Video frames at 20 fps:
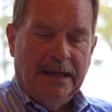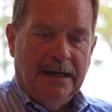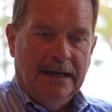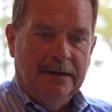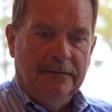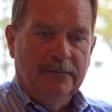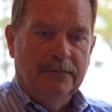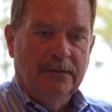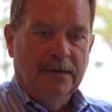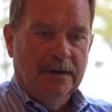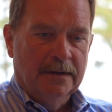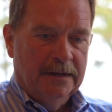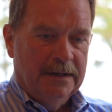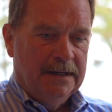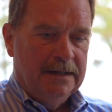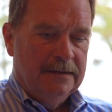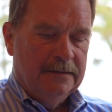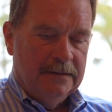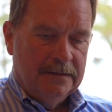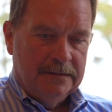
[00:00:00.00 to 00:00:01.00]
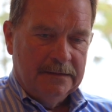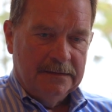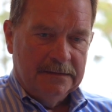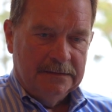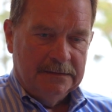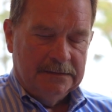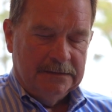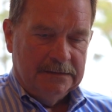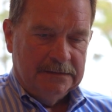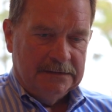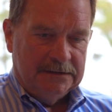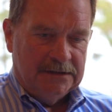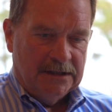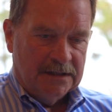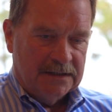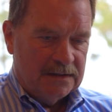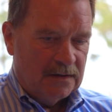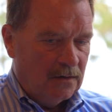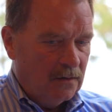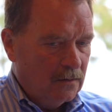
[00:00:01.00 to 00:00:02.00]
it really
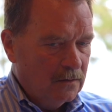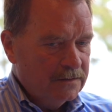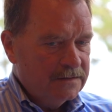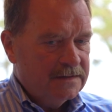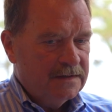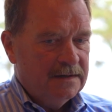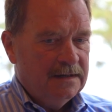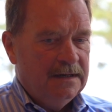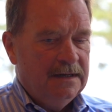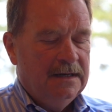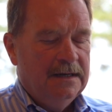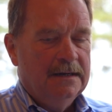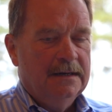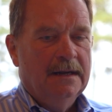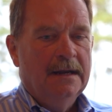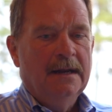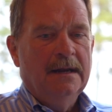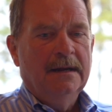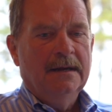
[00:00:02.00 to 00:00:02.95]
just holds the heat.